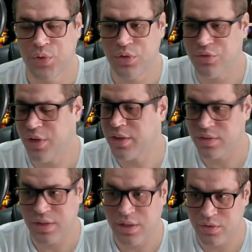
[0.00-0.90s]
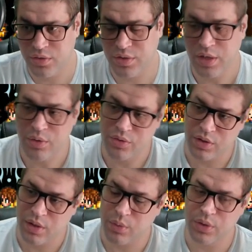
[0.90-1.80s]
Using fast attackers just
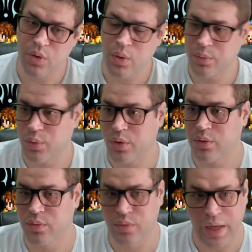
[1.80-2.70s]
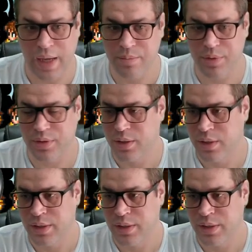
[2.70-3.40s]
guarantee that we know what would happen